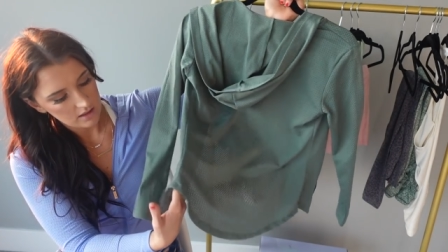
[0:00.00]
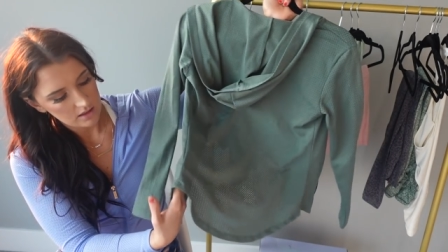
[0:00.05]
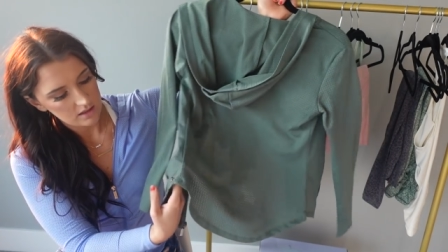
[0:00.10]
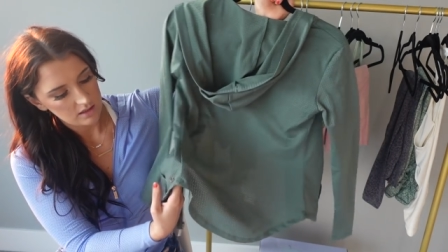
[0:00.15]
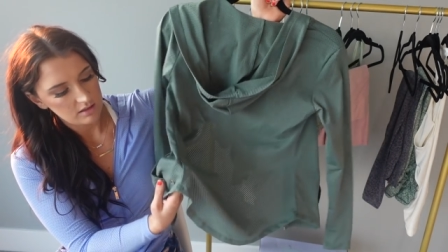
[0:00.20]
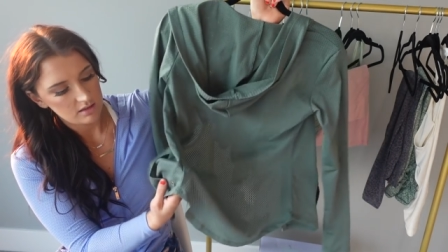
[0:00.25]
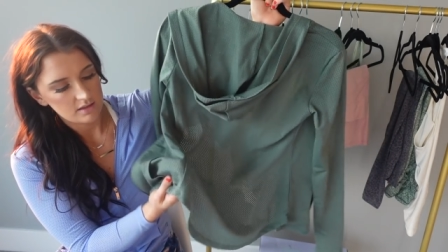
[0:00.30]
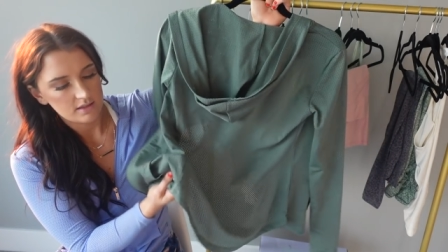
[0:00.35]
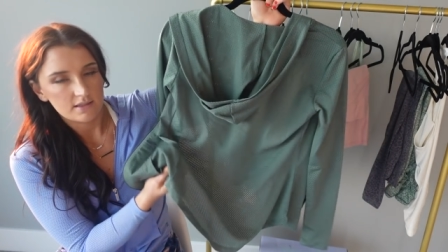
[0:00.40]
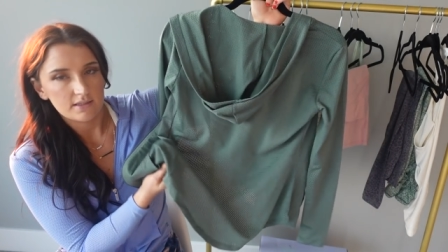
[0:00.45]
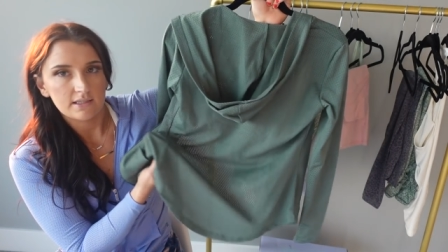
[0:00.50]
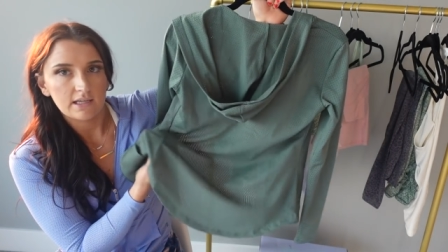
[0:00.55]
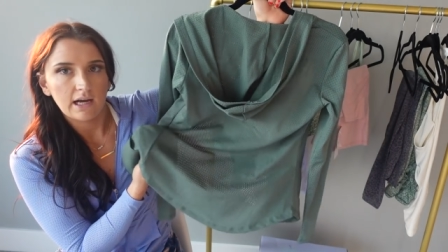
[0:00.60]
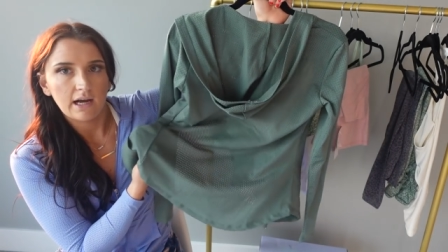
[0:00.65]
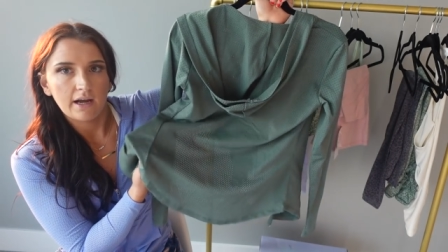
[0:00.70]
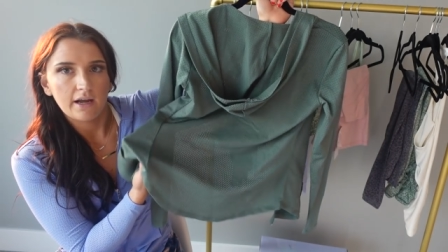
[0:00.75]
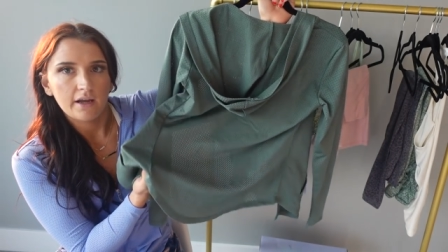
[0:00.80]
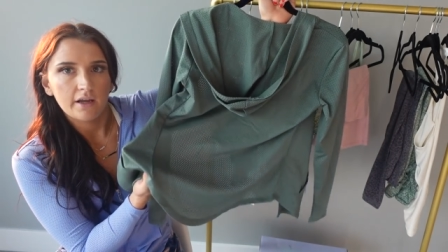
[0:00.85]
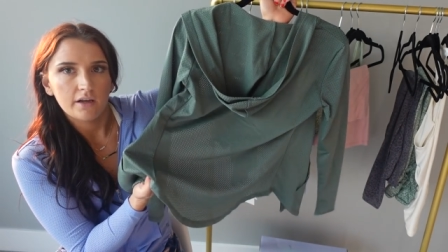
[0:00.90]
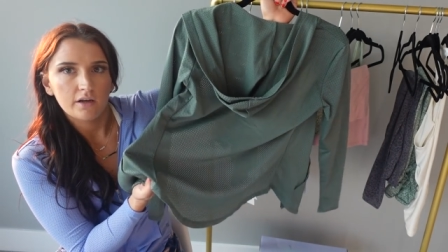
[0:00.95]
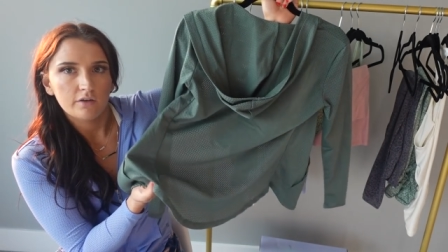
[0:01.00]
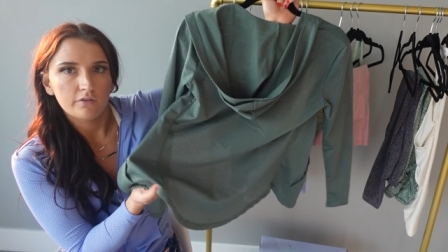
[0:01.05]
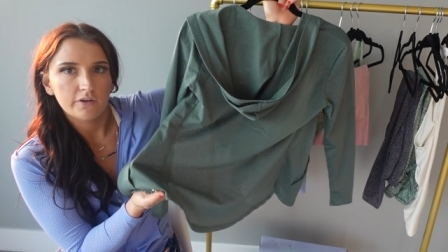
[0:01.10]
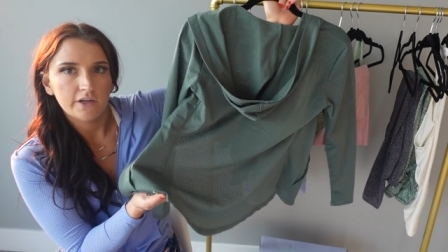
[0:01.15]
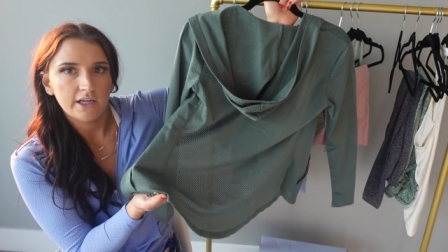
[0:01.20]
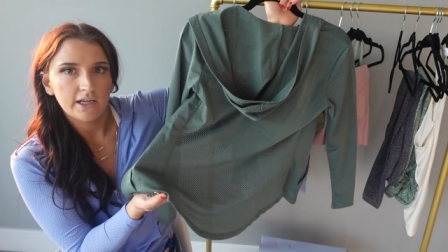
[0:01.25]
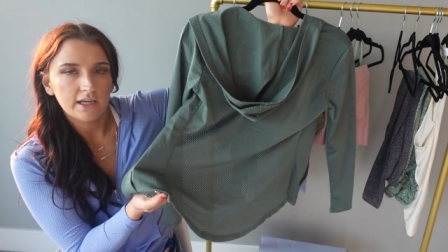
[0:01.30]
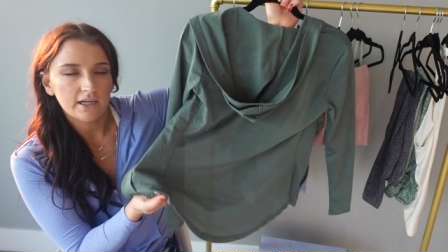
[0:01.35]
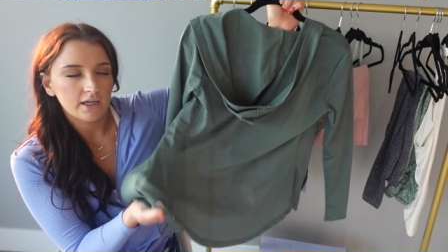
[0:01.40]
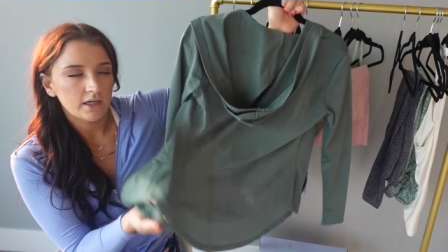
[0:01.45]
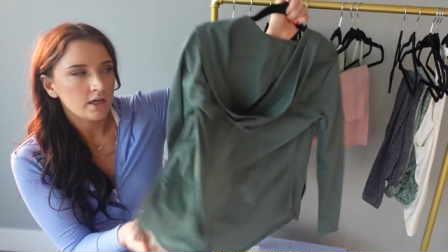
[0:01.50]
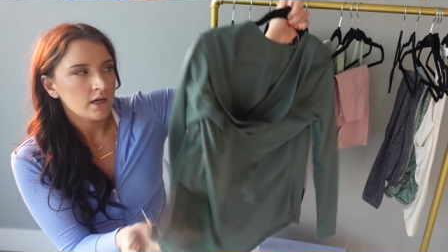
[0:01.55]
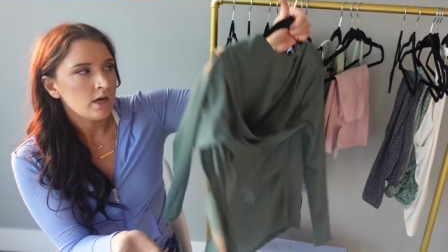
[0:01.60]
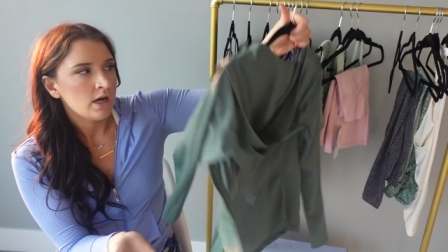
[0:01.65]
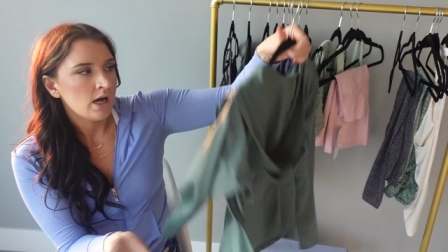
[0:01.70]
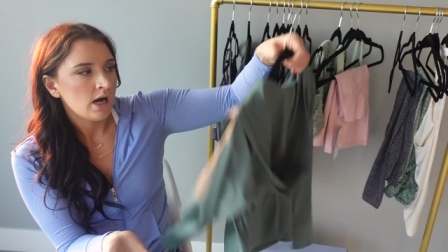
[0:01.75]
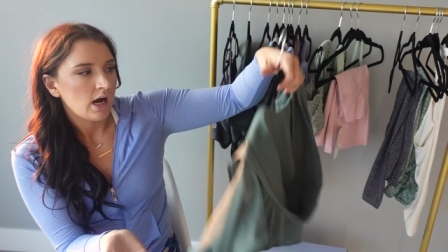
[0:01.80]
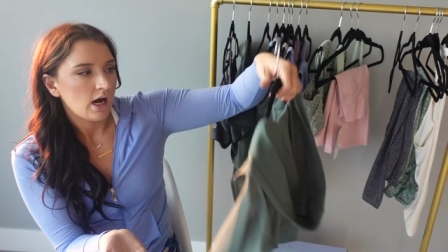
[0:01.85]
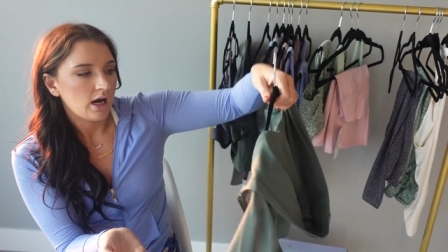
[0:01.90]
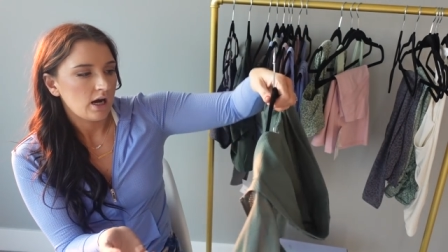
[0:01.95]
on this side over here.
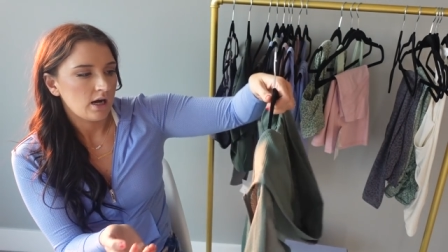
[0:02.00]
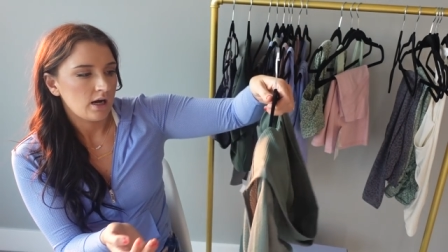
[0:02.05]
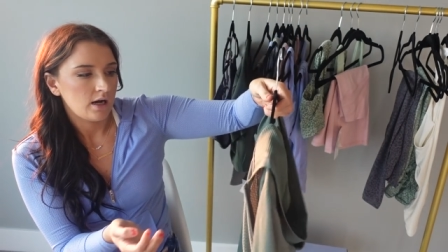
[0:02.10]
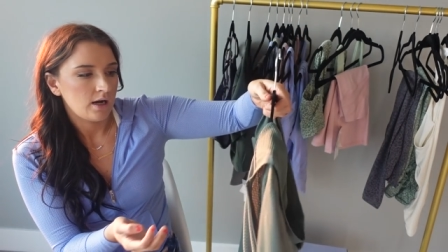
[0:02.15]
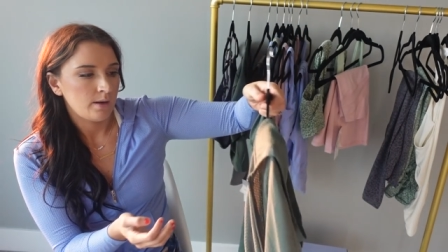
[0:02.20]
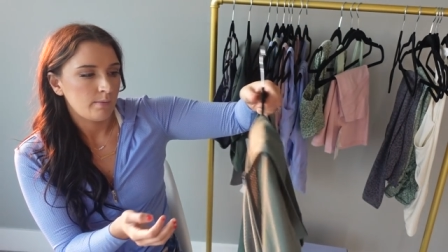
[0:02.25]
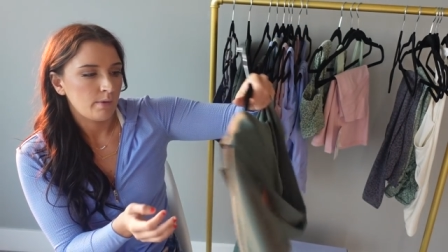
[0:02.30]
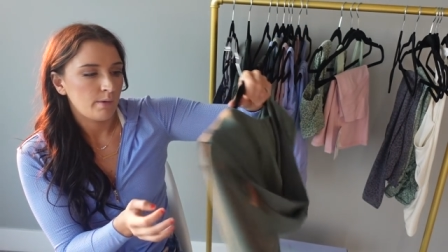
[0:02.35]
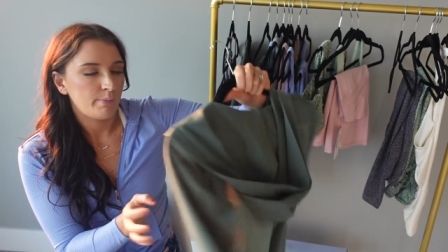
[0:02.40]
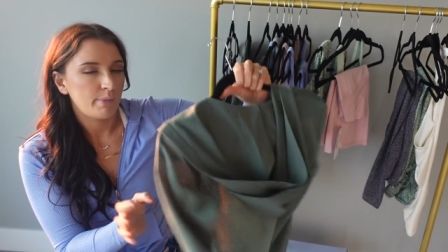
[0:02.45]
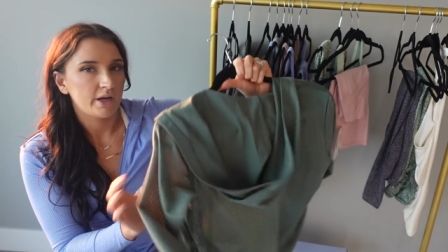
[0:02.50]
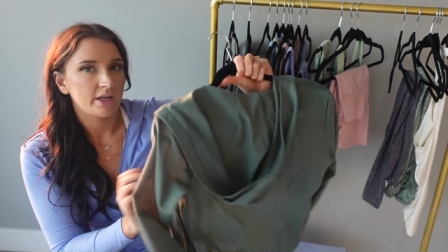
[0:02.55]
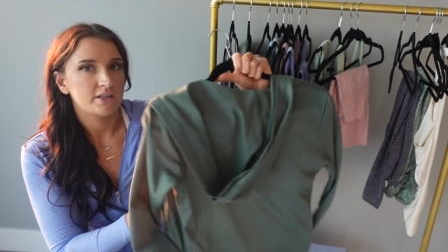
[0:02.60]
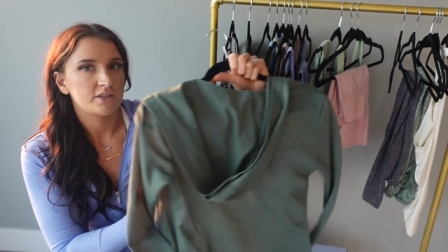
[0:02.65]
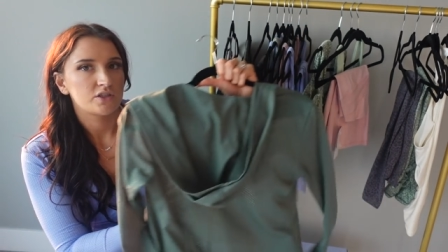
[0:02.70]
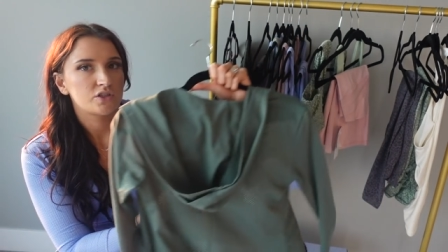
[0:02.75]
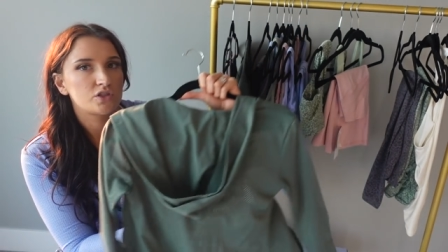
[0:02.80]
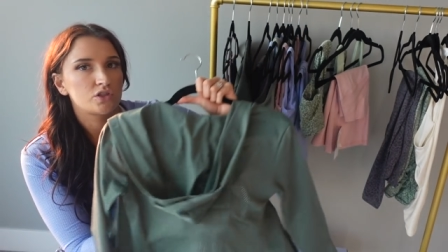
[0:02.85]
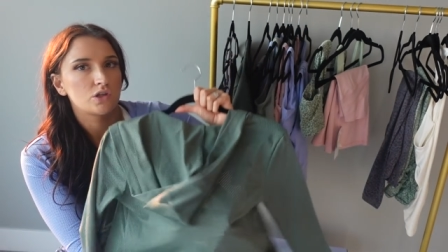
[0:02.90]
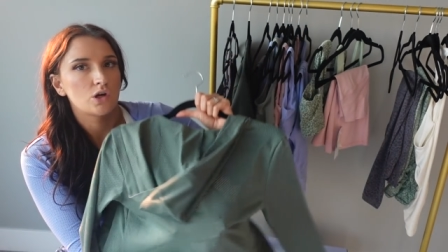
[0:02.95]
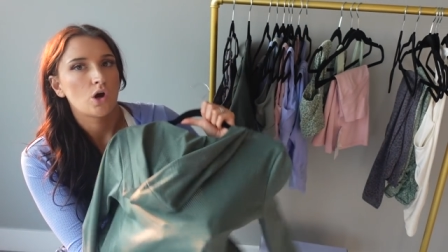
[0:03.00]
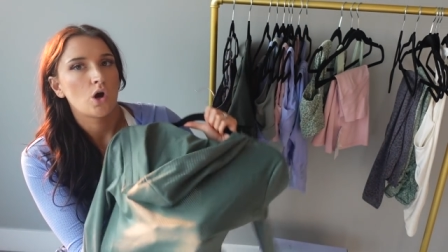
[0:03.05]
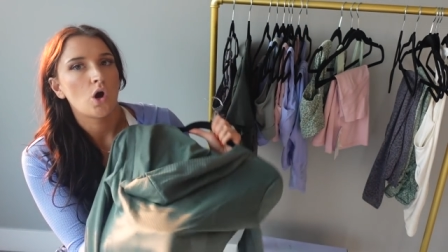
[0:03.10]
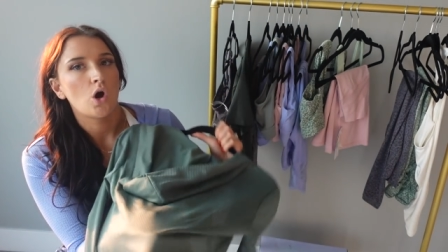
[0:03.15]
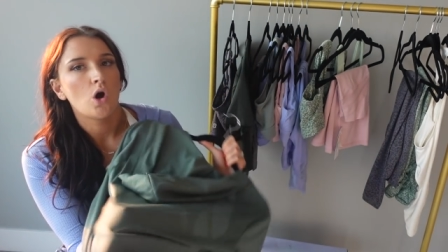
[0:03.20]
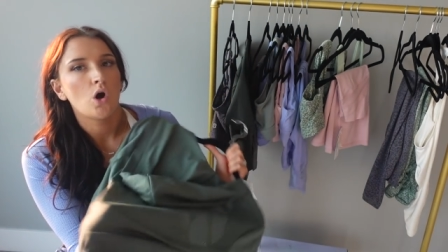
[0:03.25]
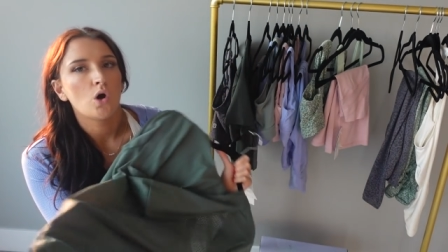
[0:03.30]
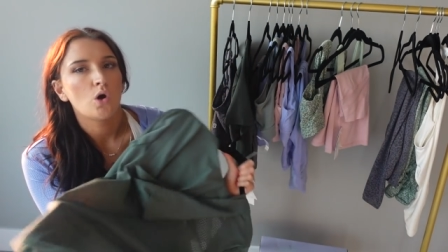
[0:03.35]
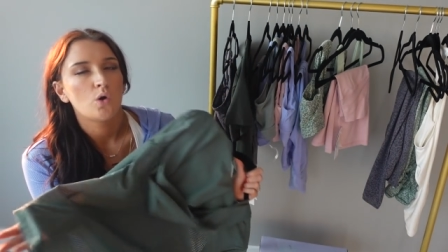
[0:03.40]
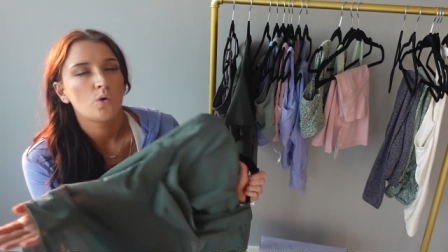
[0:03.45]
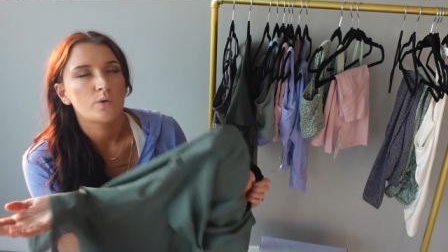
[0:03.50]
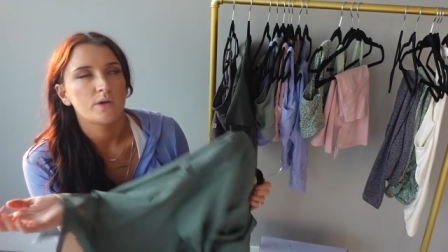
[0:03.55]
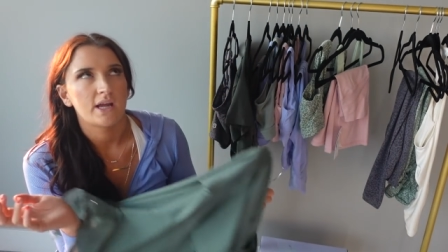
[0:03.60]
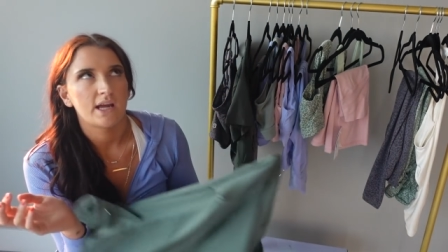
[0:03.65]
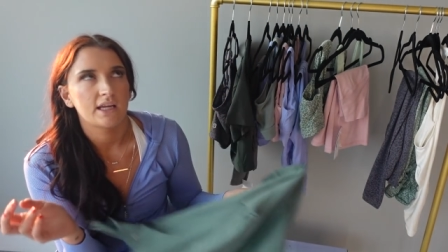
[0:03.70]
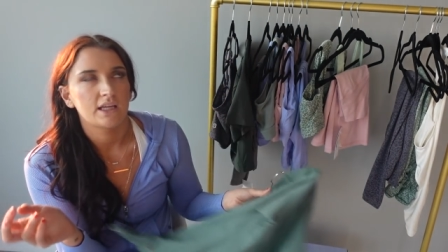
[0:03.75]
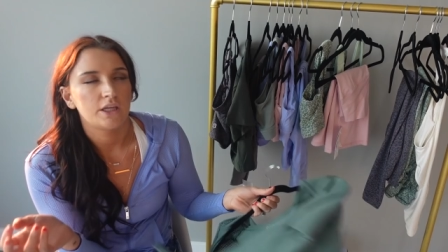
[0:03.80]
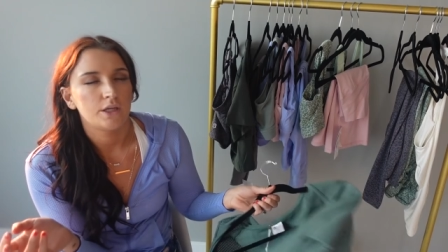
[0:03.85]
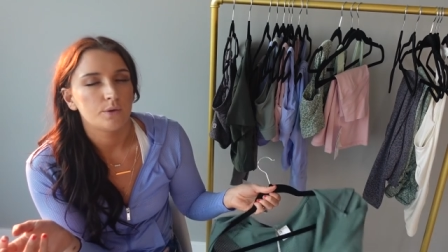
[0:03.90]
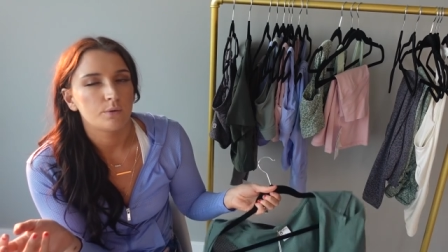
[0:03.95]
But it's so
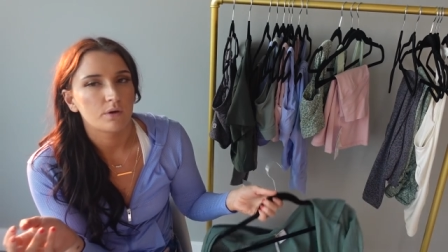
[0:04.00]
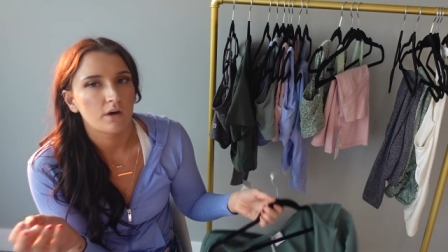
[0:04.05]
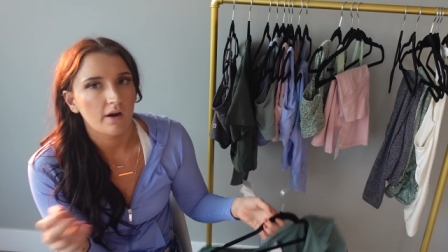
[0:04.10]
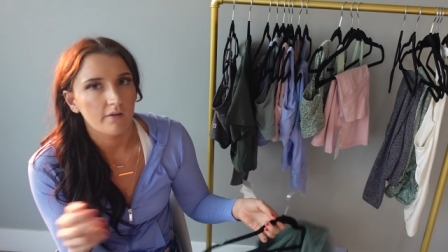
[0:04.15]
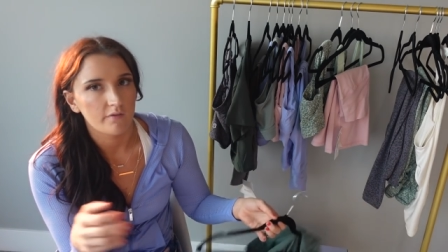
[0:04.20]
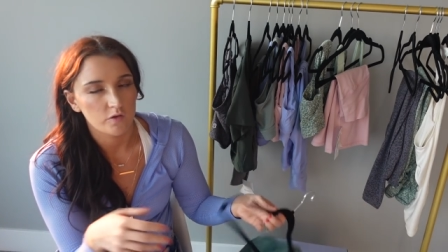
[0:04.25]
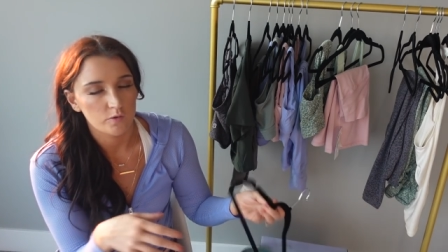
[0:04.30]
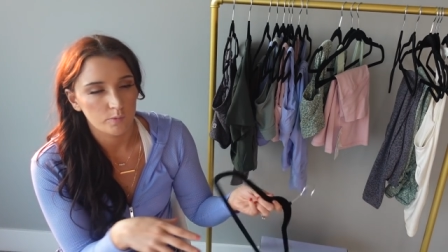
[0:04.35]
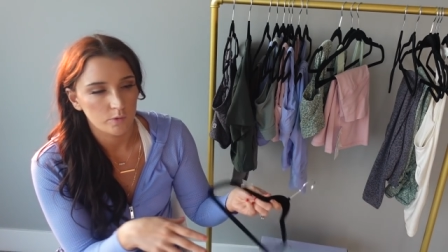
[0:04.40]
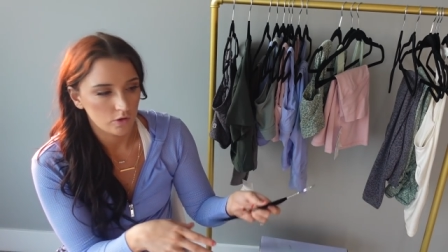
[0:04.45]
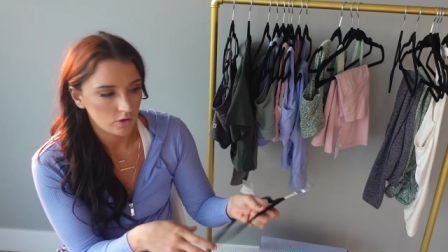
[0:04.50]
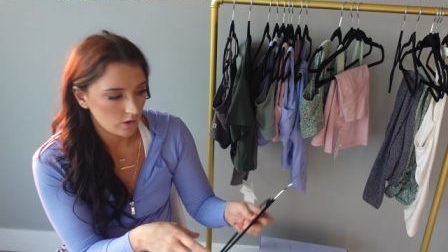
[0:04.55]
dang cute and comfortable.